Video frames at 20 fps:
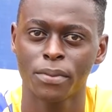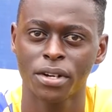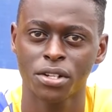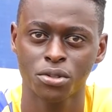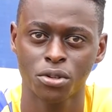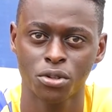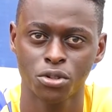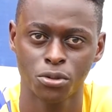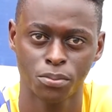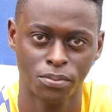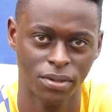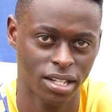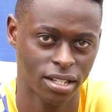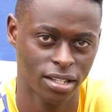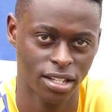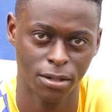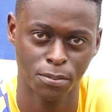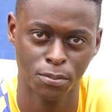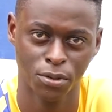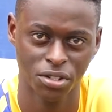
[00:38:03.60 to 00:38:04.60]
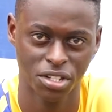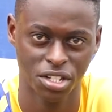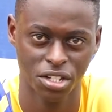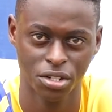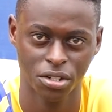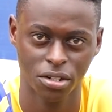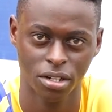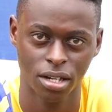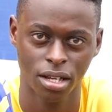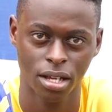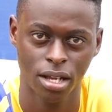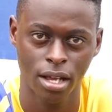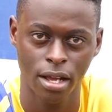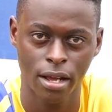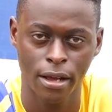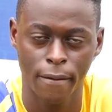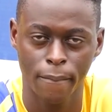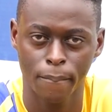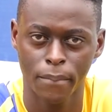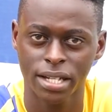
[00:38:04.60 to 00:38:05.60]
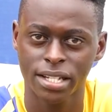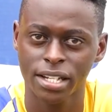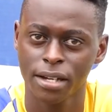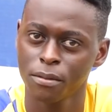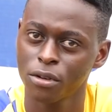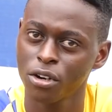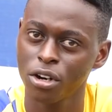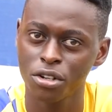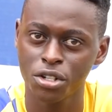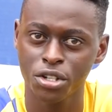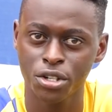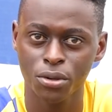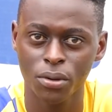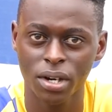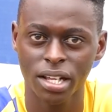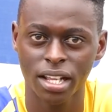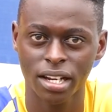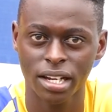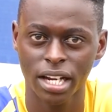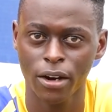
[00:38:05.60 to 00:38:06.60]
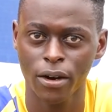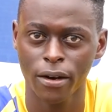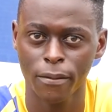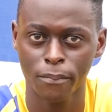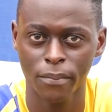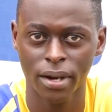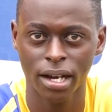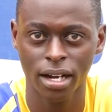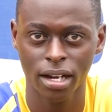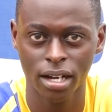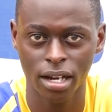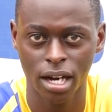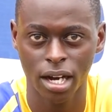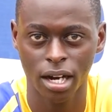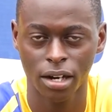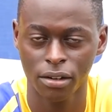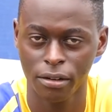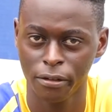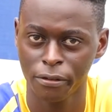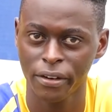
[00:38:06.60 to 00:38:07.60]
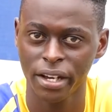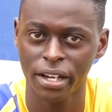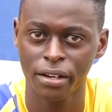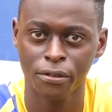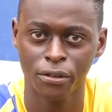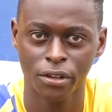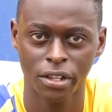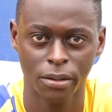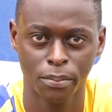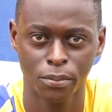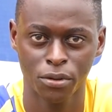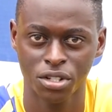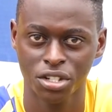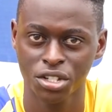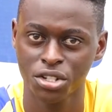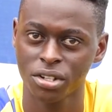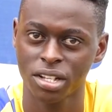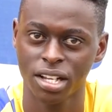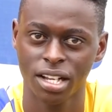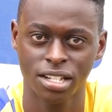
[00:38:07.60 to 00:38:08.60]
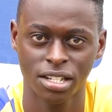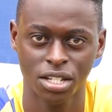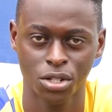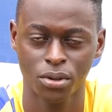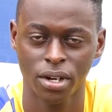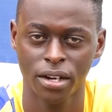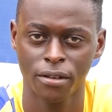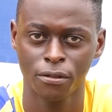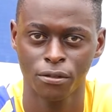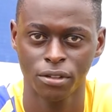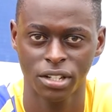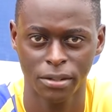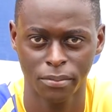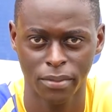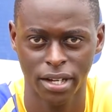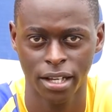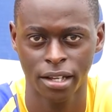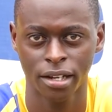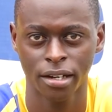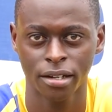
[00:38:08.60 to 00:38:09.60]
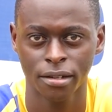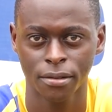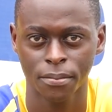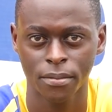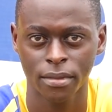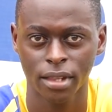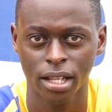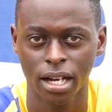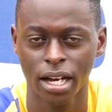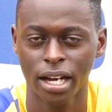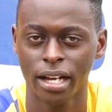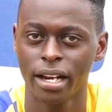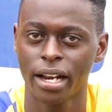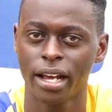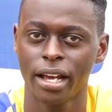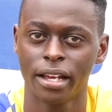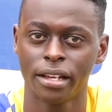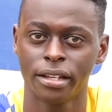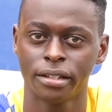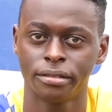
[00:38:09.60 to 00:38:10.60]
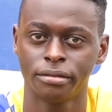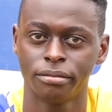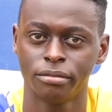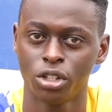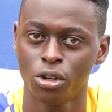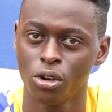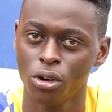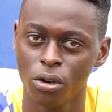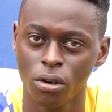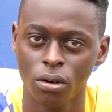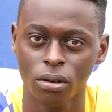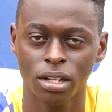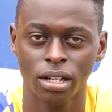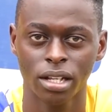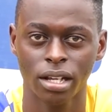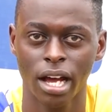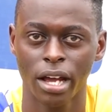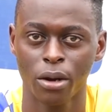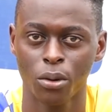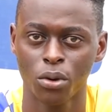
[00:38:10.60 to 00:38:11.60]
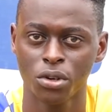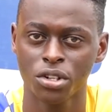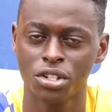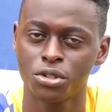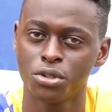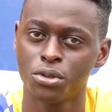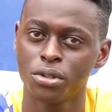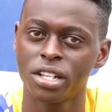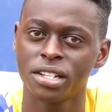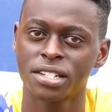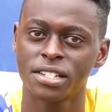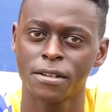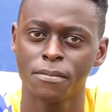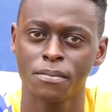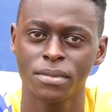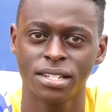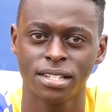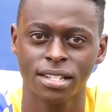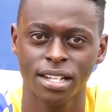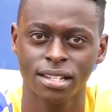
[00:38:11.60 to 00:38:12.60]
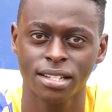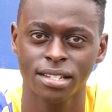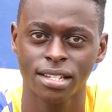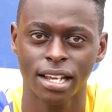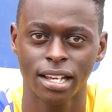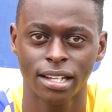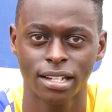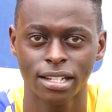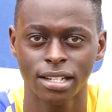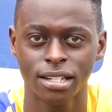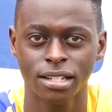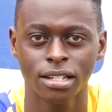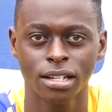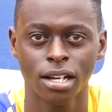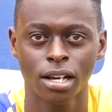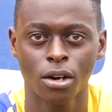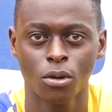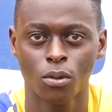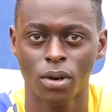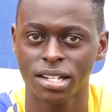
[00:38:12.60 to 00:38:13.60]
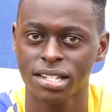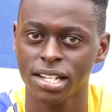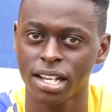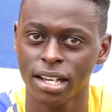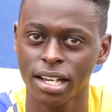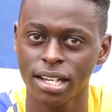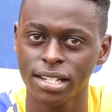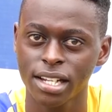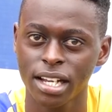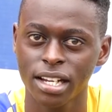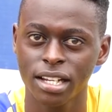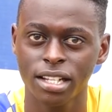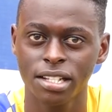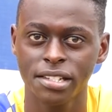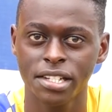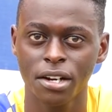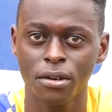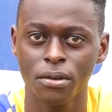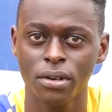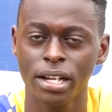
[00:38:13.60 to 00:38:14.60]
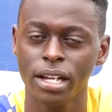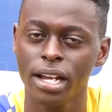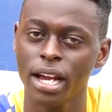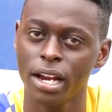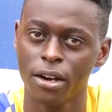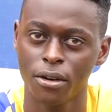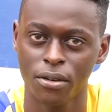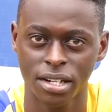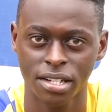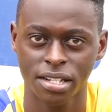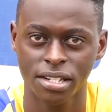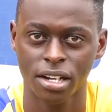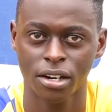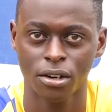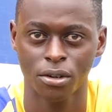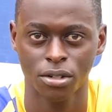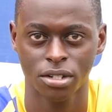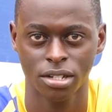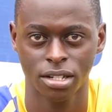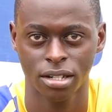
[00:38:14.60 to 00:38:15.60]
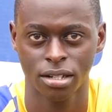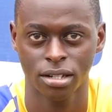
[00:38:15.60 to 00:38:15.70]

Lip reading: person to play in that position. But I'm quite sure that now I'm back, I will fight for the position that is rightfully mine. And I know I won't do the same mistakes I did. Once I get an injury, I rest out.